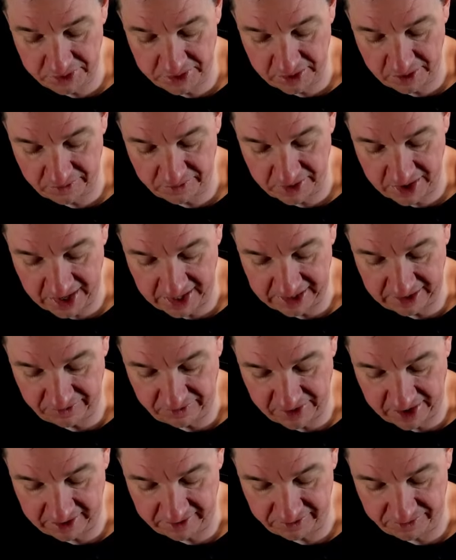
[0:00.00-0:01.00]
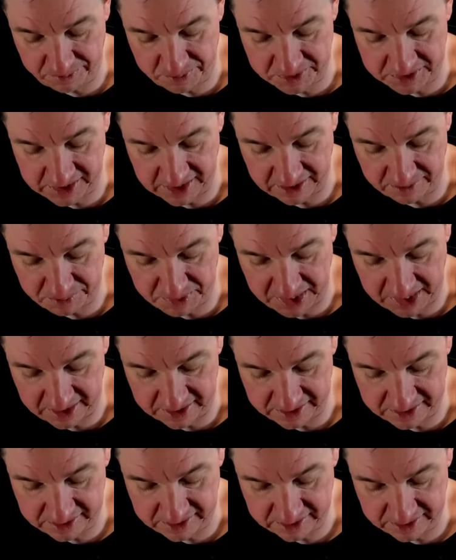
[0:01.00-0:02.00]
than over 95% of
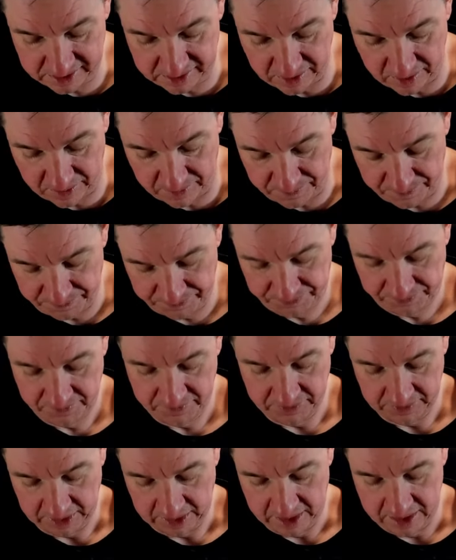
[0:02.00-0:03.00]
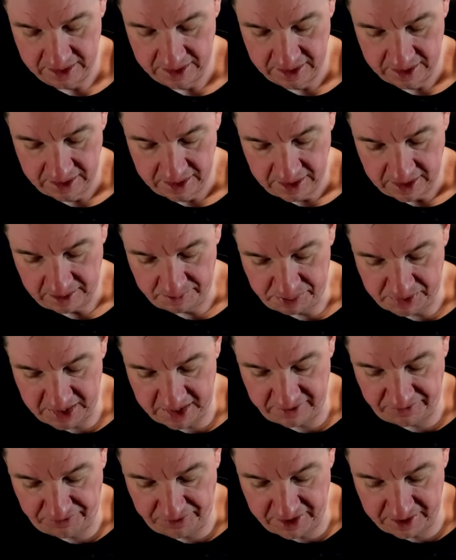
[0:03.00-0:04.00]
players. So I played
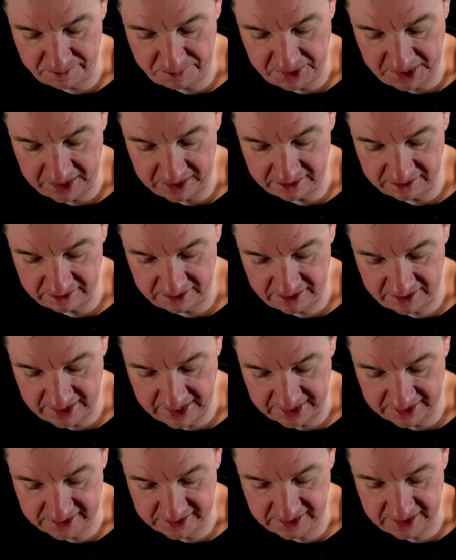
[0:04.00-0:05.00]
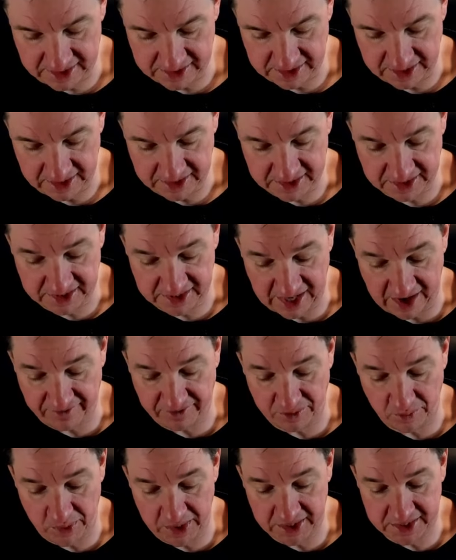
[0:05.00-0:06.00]
a fair bit in that season. It's a
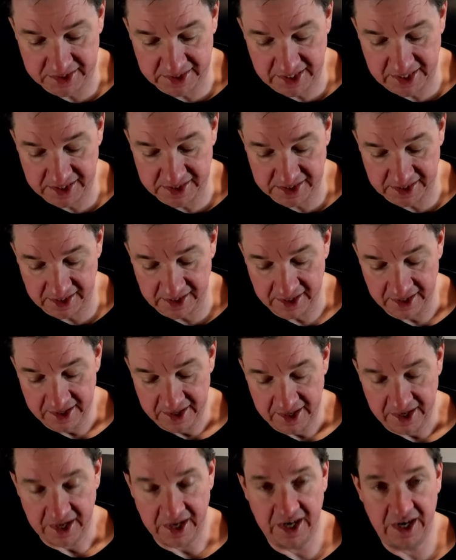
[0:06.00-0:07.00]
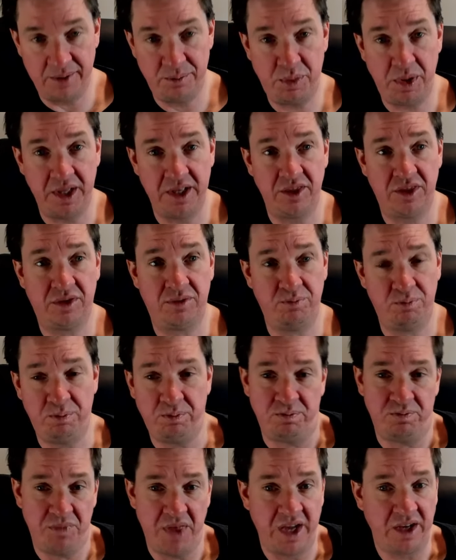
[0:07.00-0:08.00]
7-week season, and I played
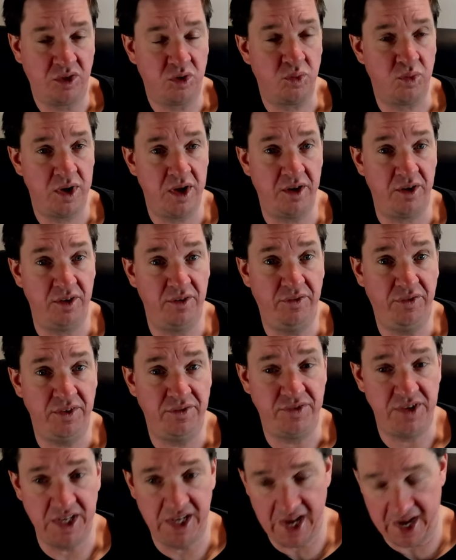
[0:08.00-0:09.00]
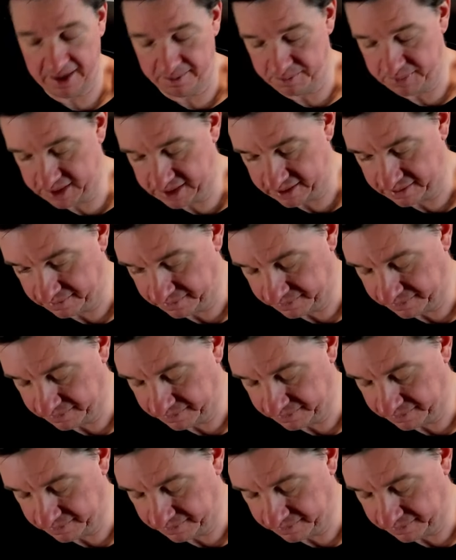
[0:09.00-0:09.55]
like 350 games.